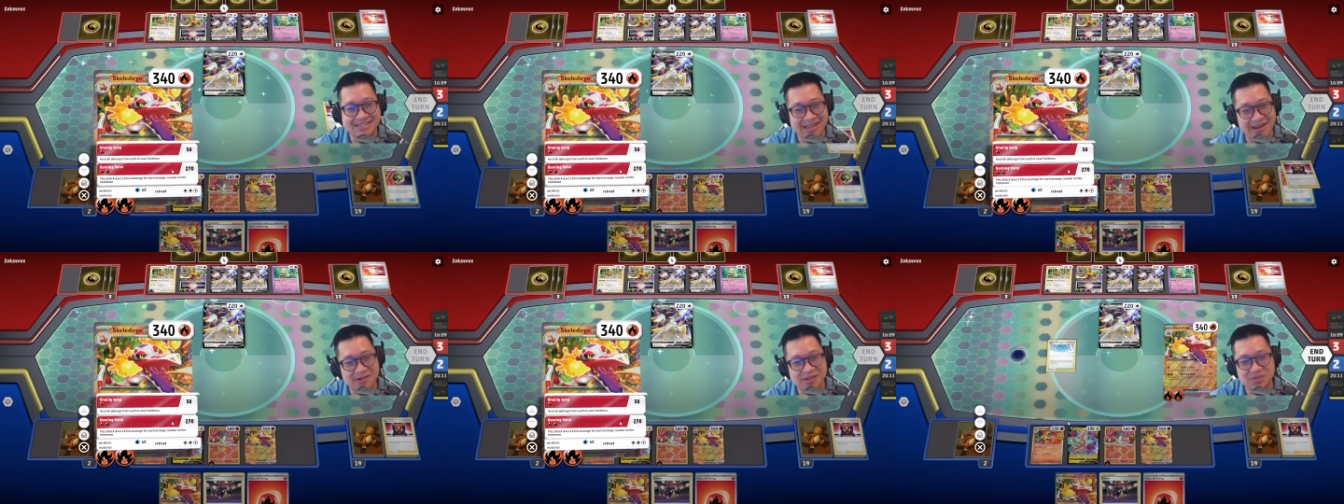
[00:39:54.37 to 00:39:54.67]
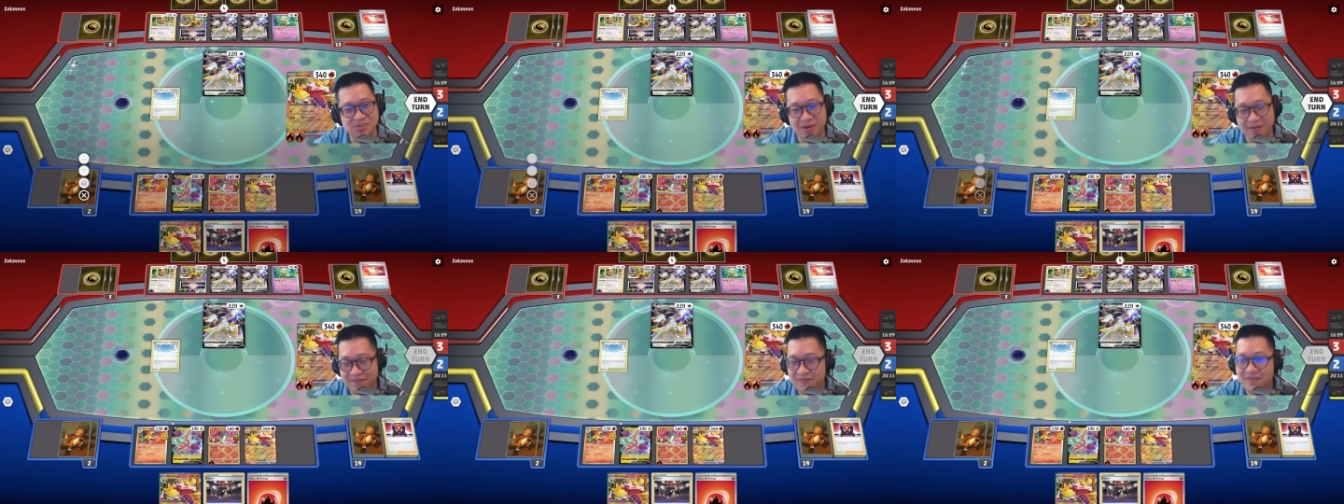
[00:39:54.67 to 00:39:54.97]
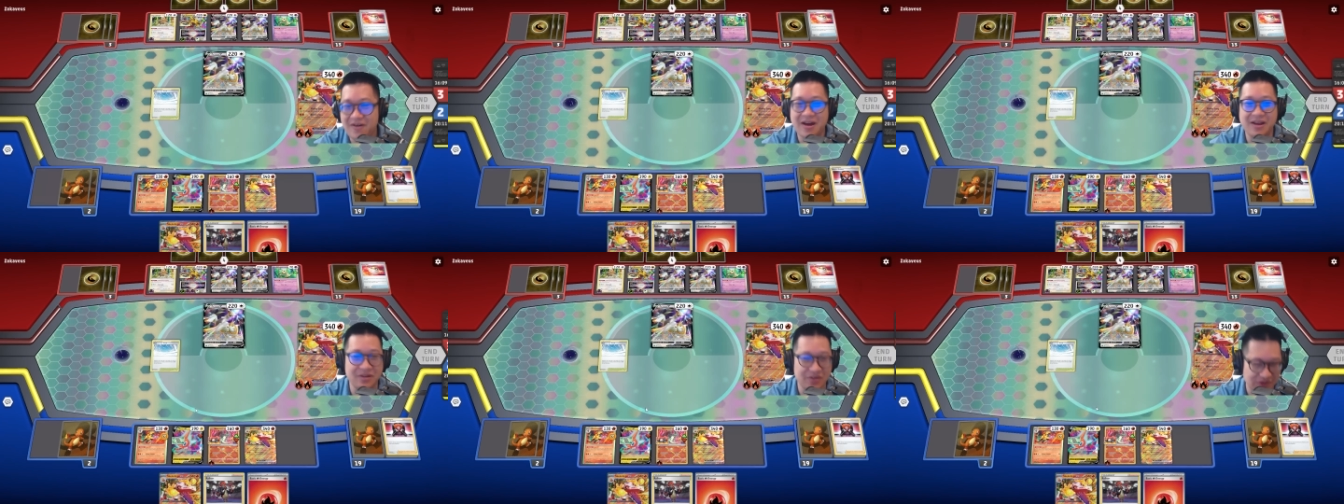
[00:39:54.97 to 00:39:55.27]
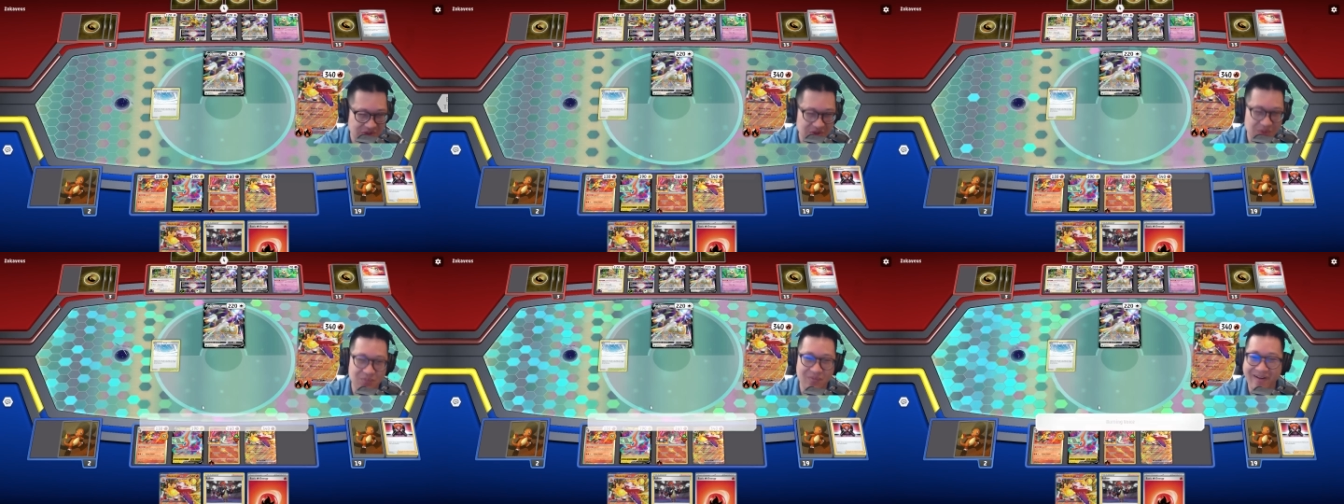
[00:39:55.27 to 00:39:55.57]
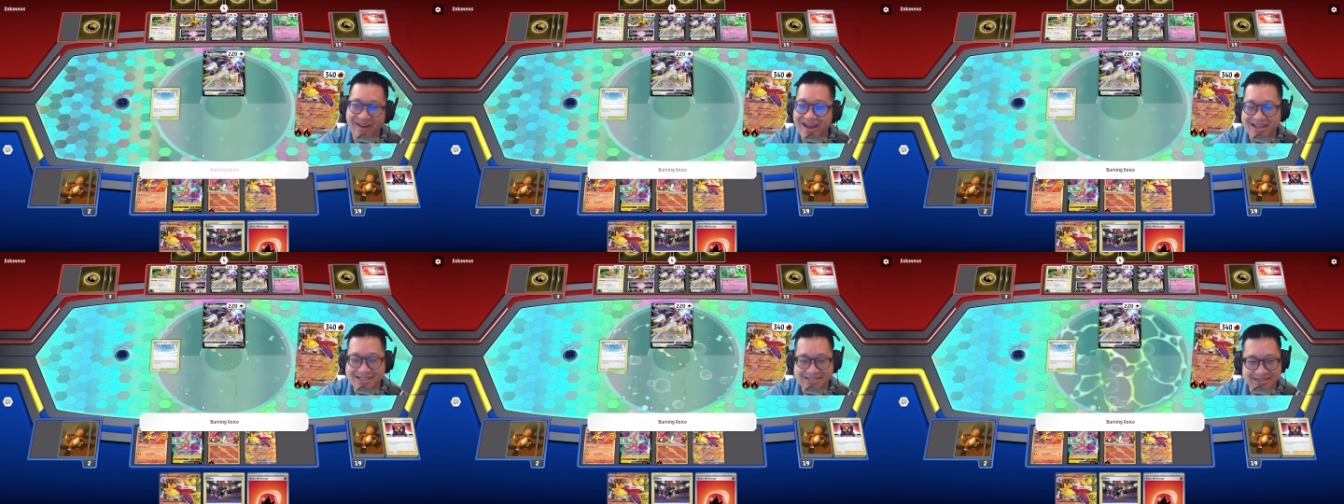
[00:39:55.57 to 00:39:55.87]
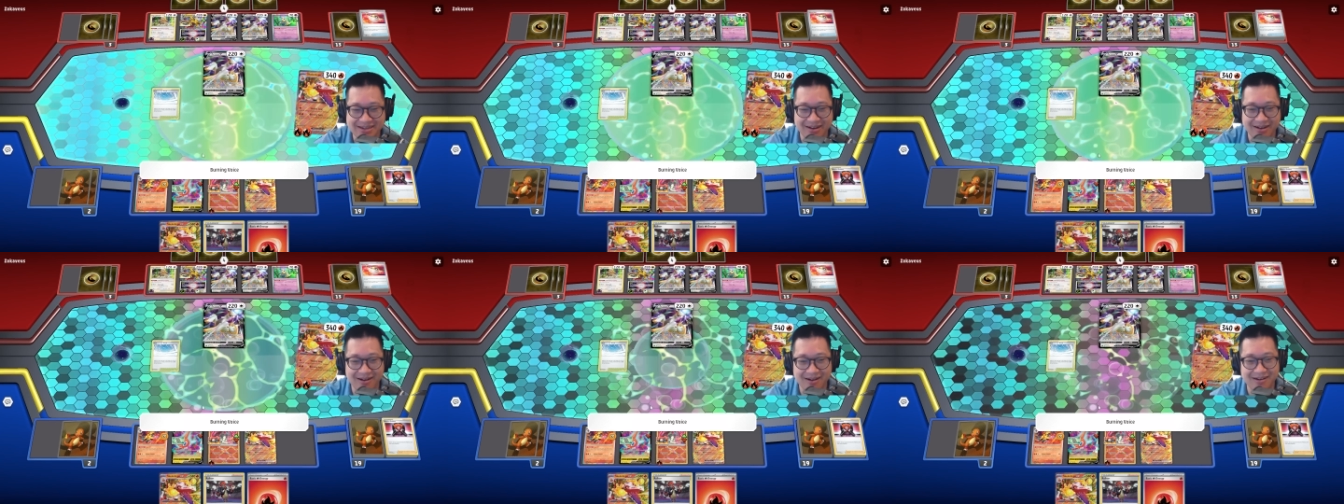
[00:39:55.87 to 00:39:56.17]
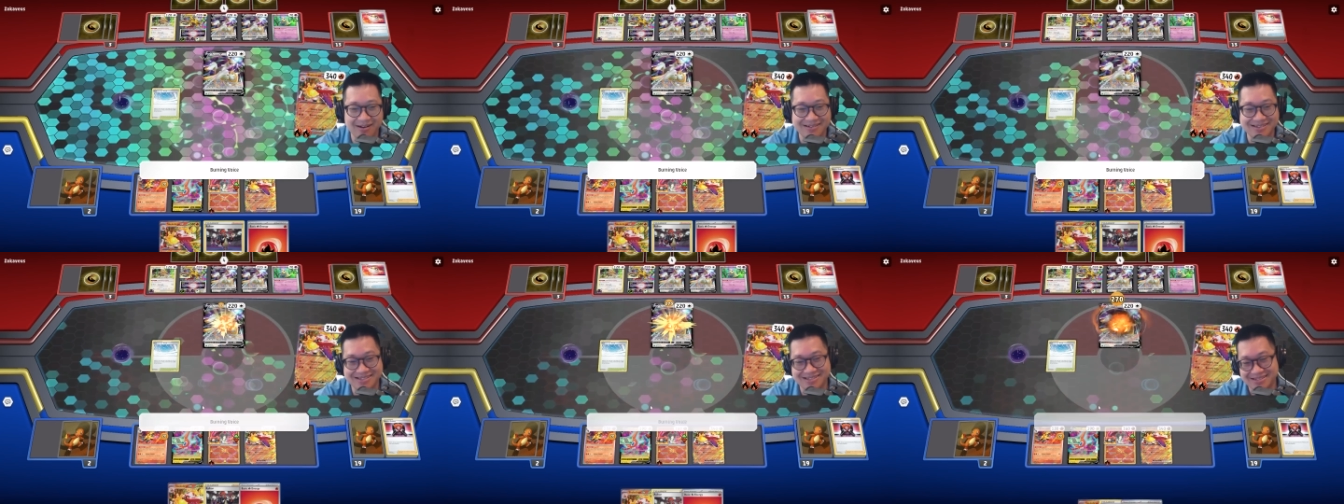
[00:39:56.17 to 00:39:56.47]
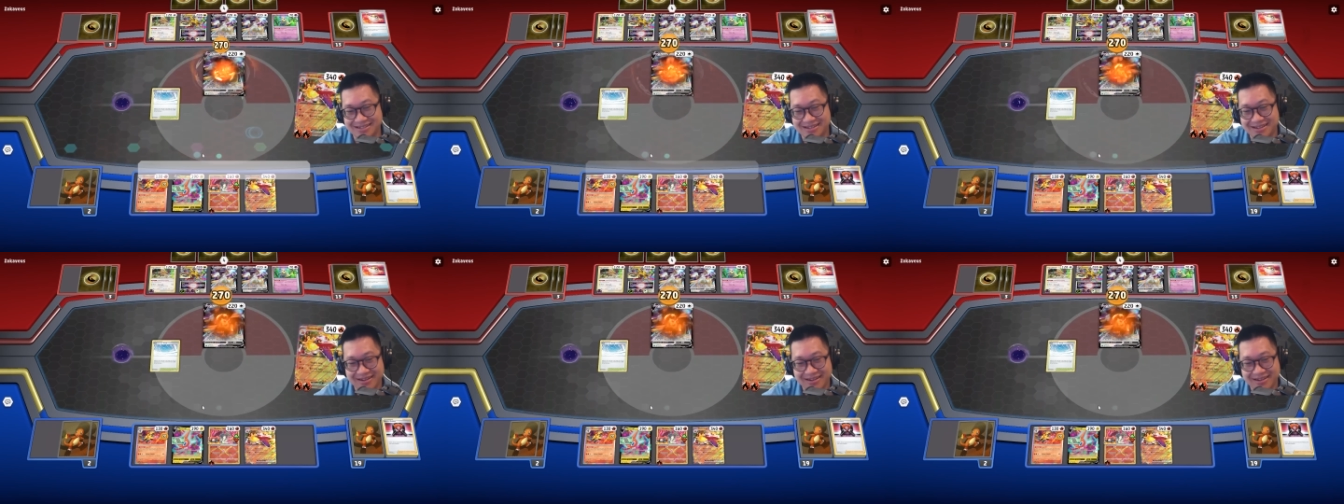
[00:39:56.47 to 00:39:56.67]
There is my final two prize cards!